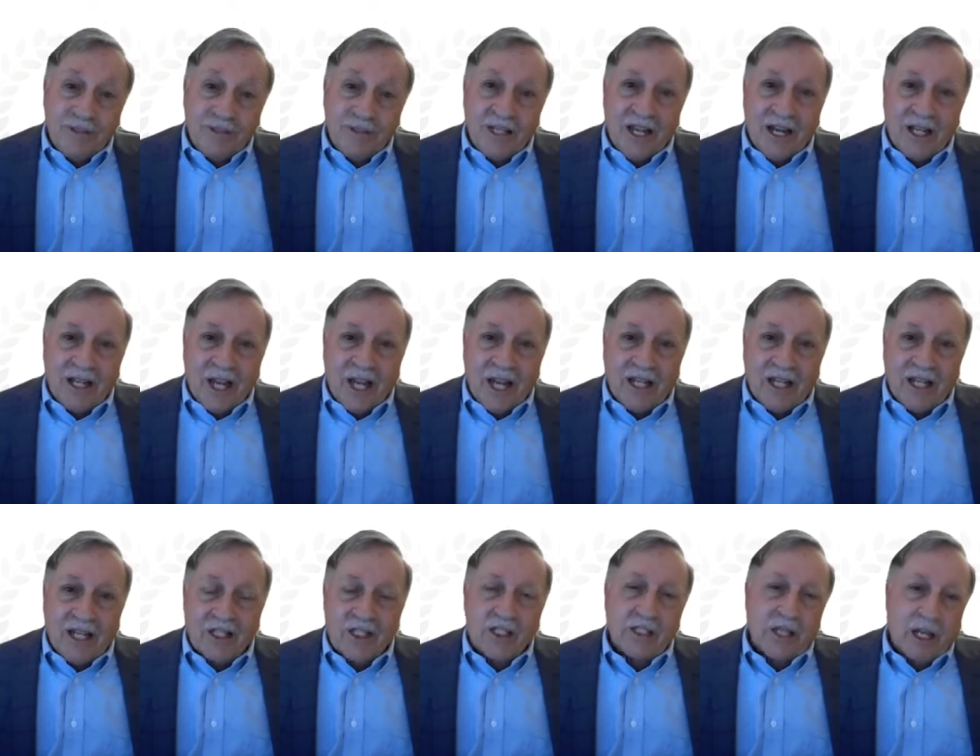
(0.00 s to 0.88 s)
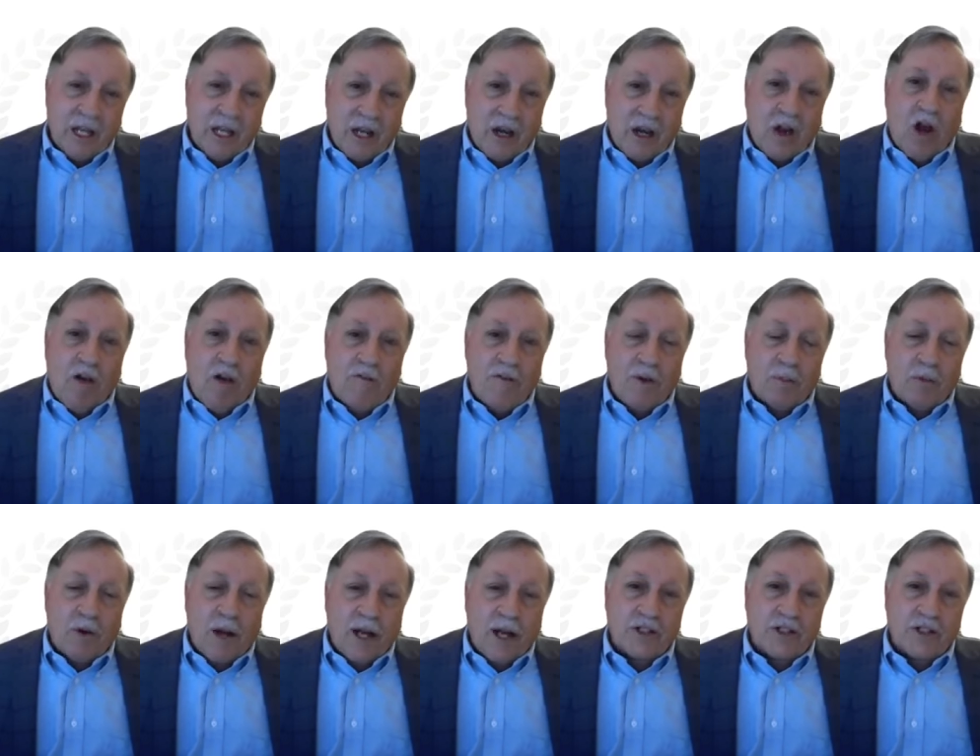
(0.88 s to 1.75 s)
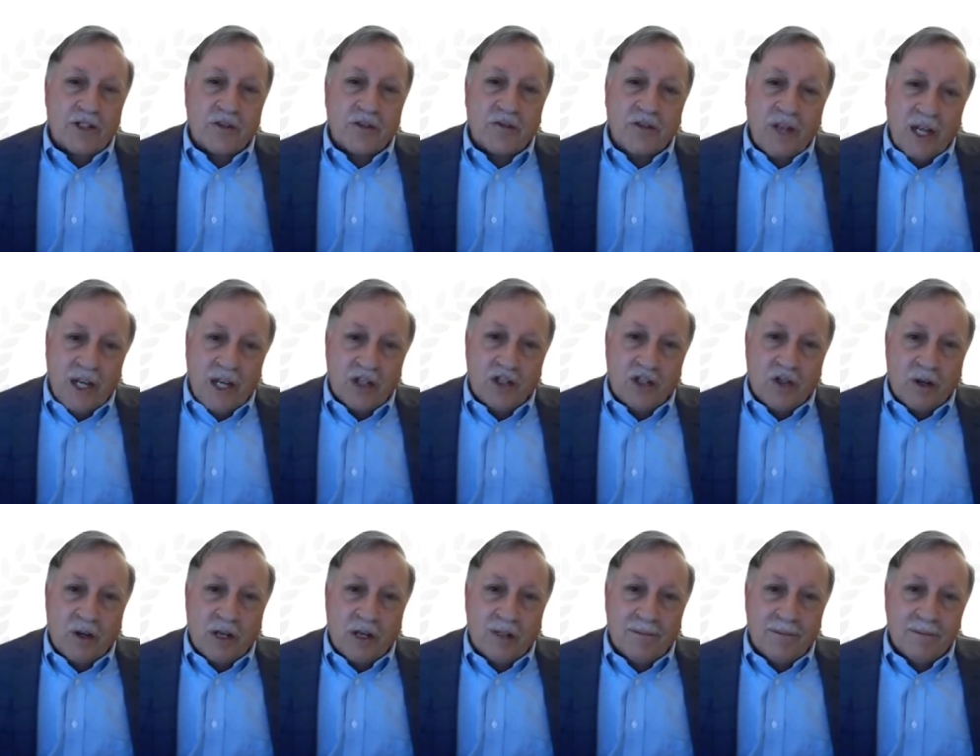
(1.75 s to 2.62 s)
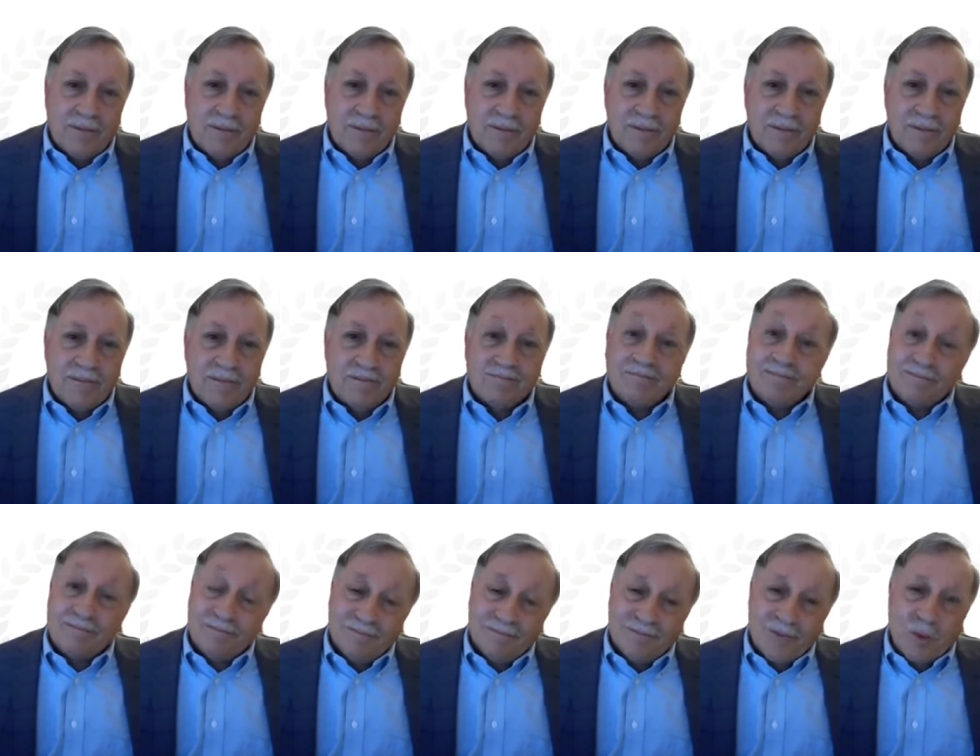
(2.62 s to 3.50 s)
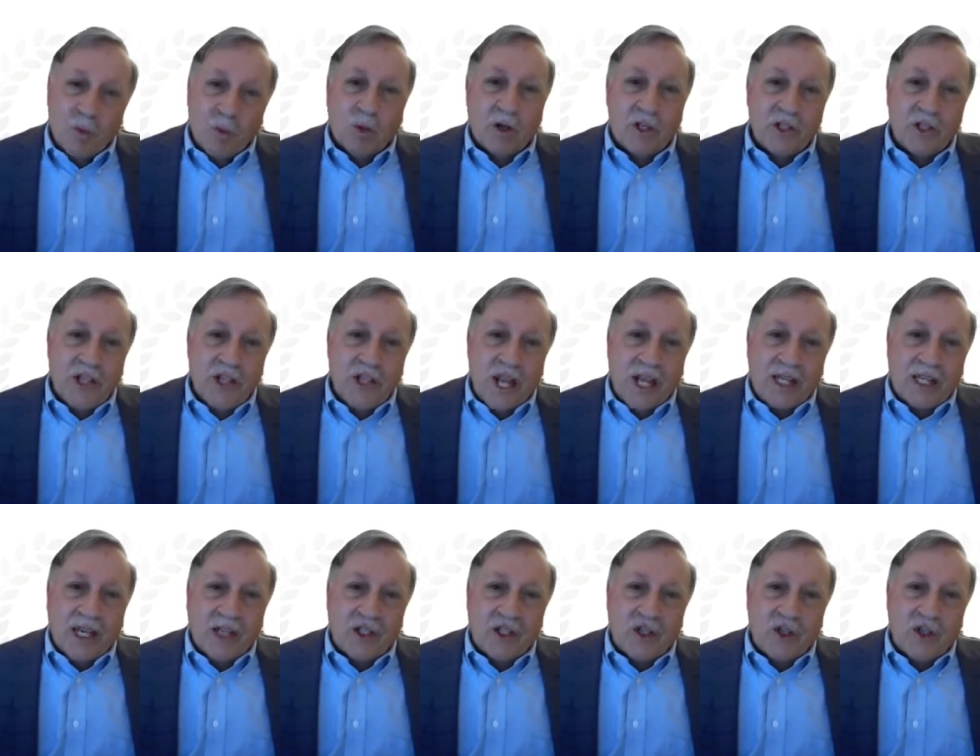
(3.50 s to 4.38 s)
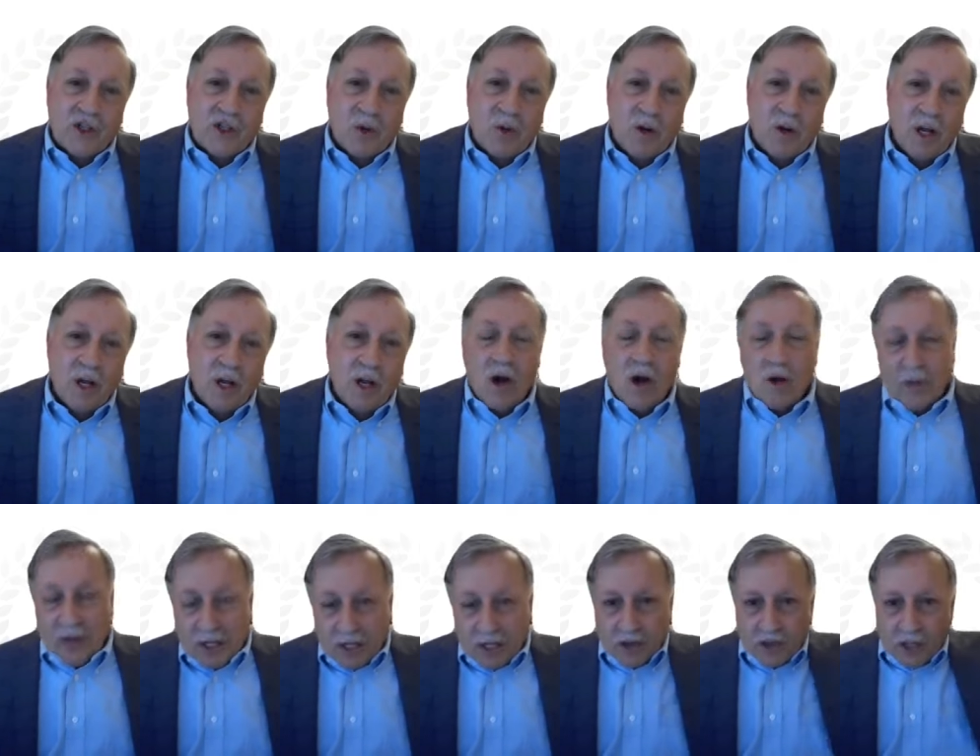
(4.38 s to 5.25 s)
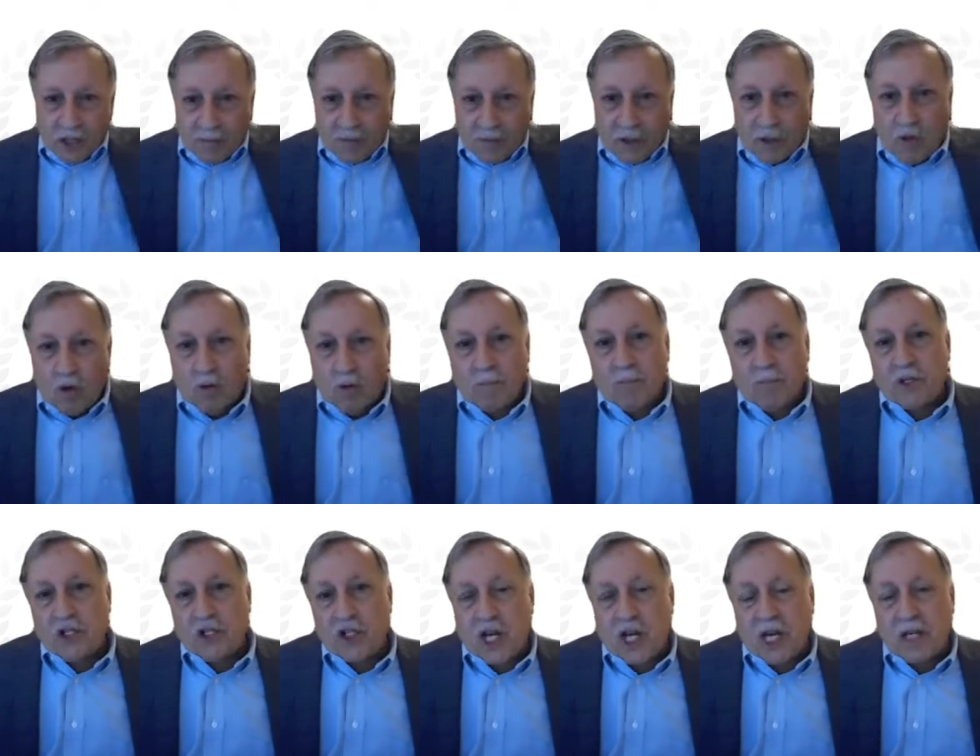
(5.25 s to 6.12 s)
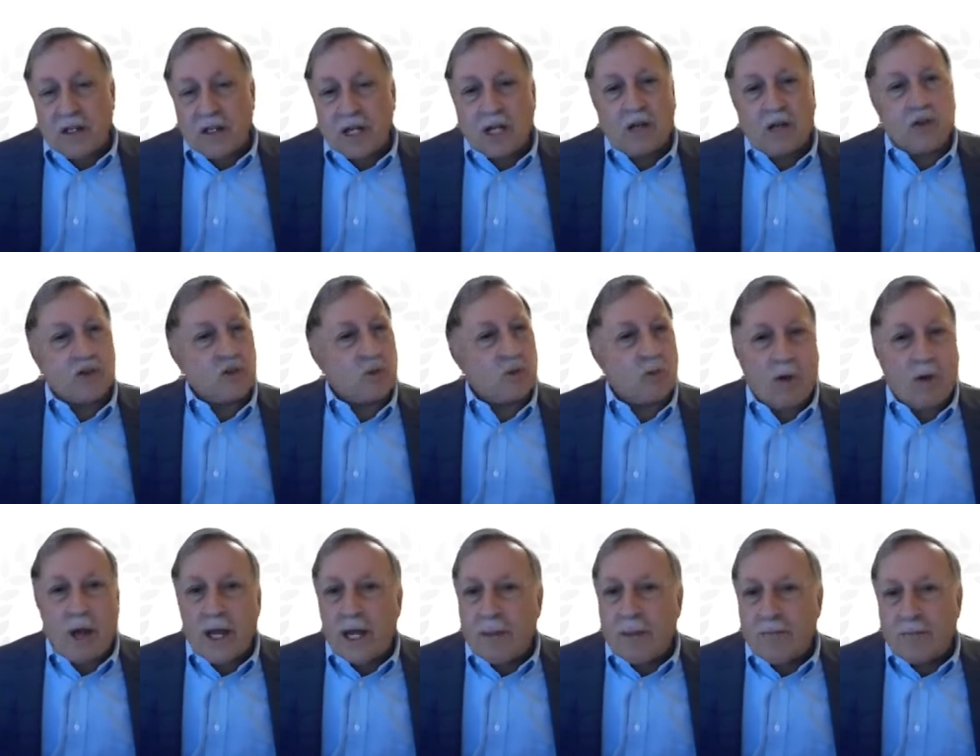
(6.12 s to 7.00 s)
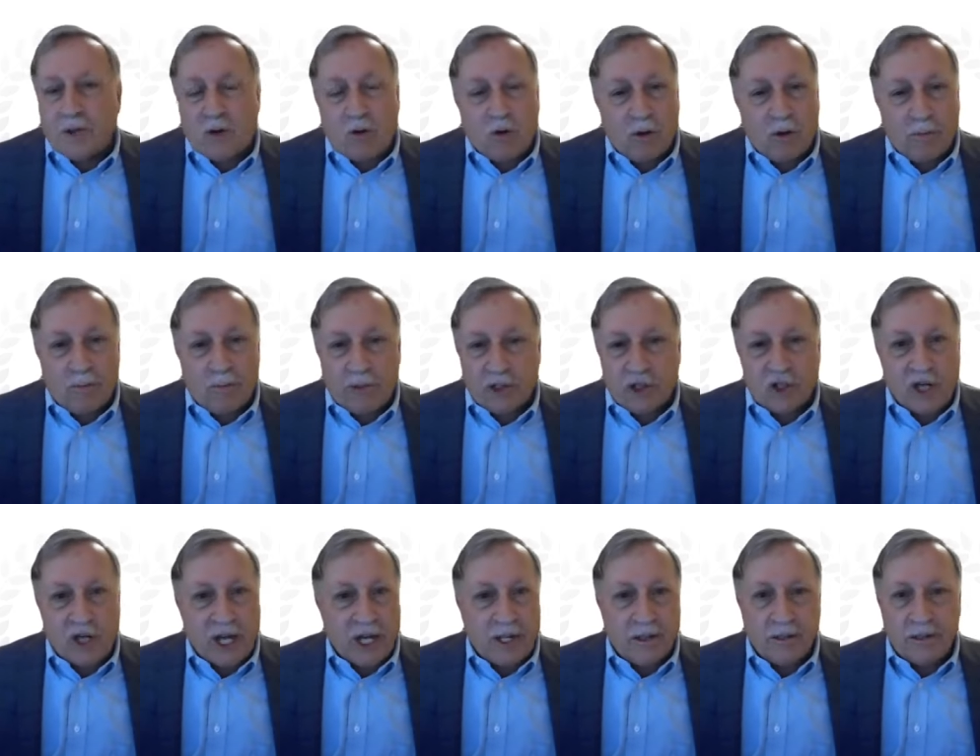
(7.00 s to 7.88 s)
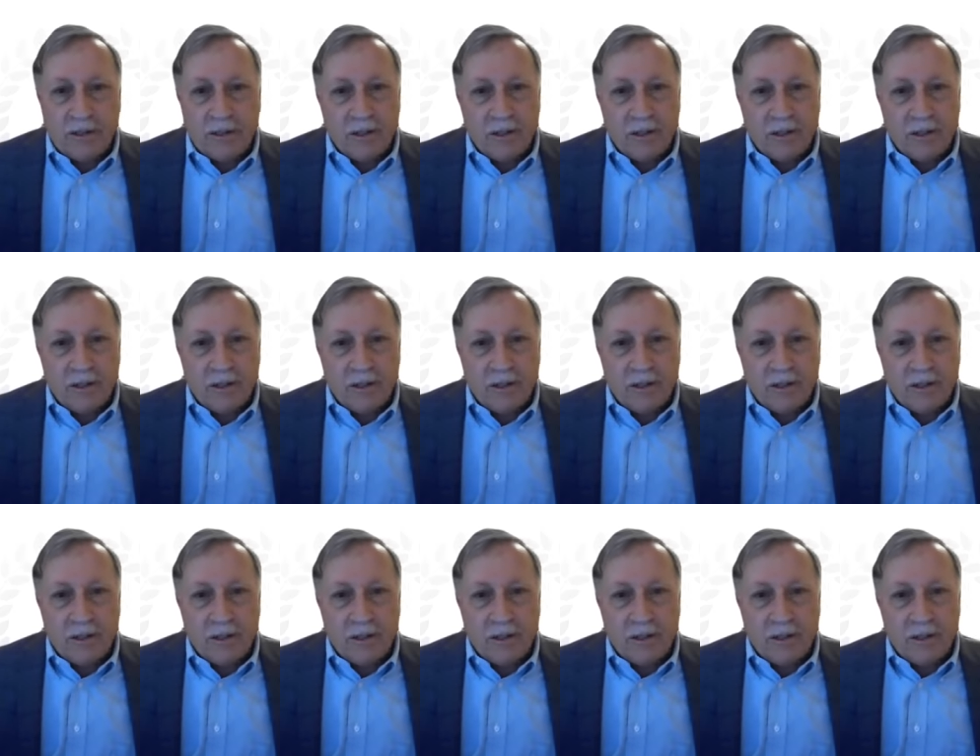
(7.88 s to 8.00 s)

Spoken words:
the unlicensed and unlawful practice of dentistry. Where does that get you? Well, that goes up the corporate chain. That goes right up the corporate chain.